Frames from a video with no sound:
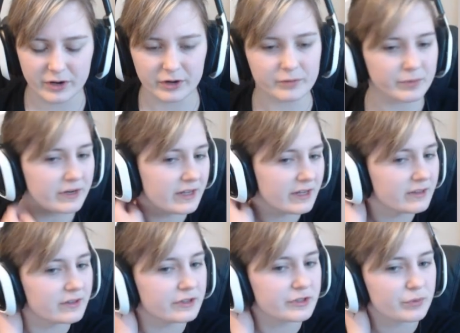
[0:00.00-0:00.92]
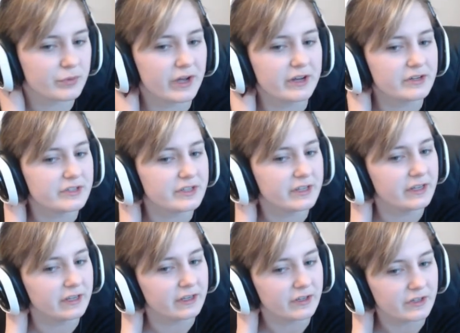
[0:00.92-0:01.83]
beneath us? We are
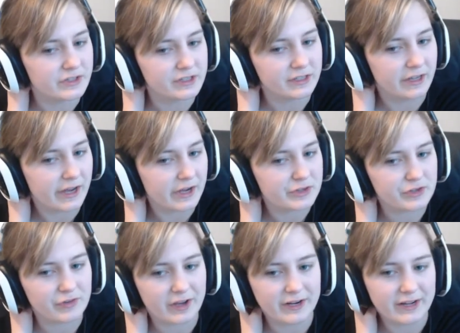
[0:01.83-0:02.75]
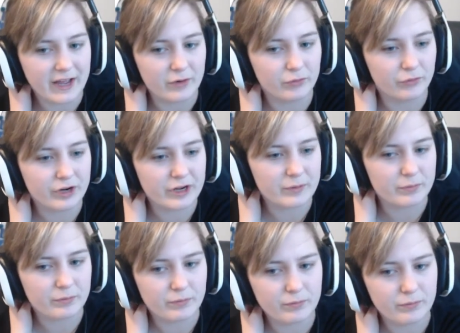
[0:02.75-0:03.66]
digging, excavating and
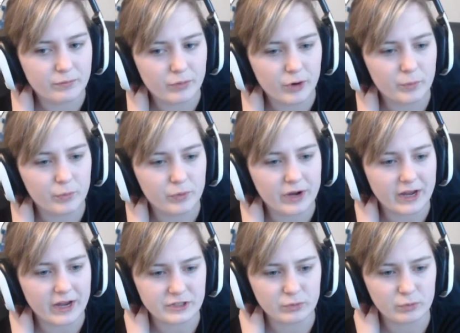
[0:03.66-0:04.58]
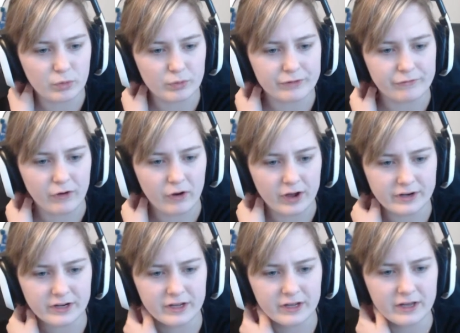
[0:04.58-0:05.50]
reappropriating what we find.
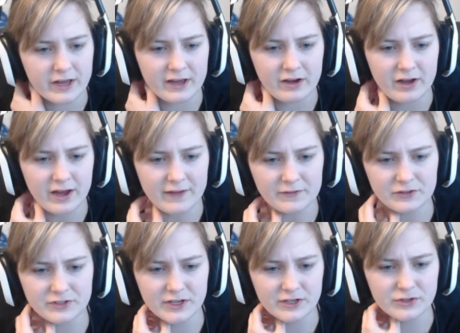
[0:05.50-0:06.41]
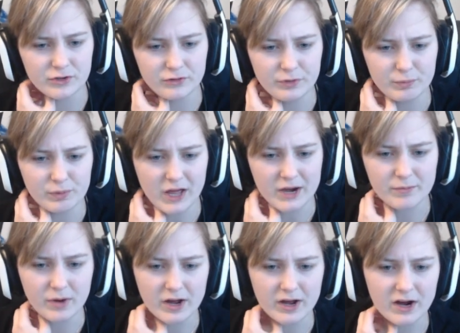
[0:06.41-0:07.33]
At the center of the planet
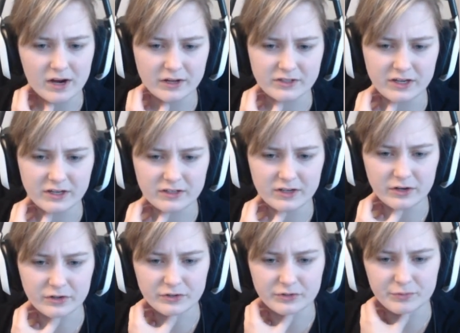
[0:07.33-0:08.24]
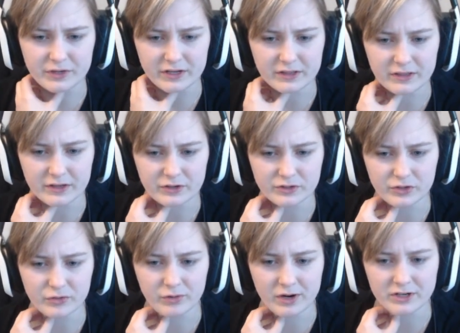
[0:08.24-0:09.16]
my architect tells me there is a
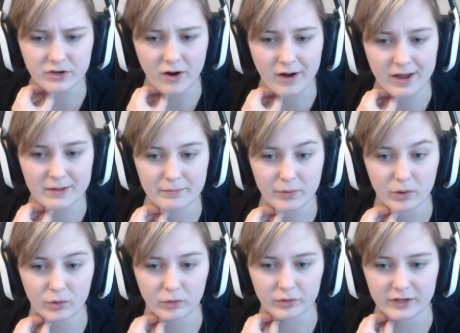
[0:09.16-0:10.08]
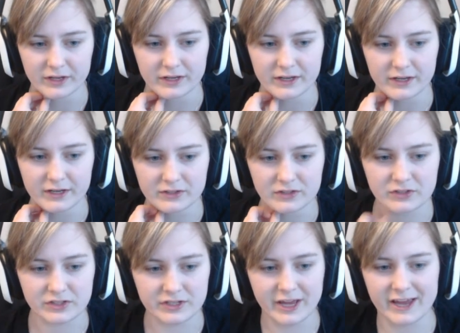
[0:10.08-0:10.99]
great iron bowl. It is
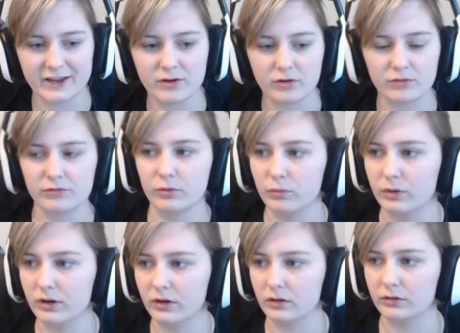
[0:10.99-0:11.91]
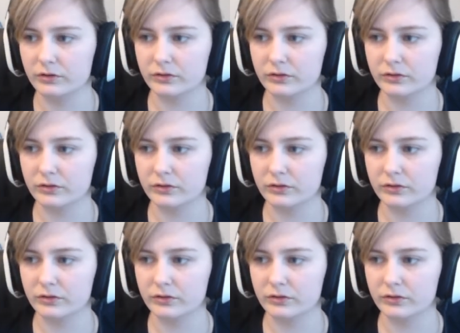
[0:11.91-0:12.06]
the egg of the world.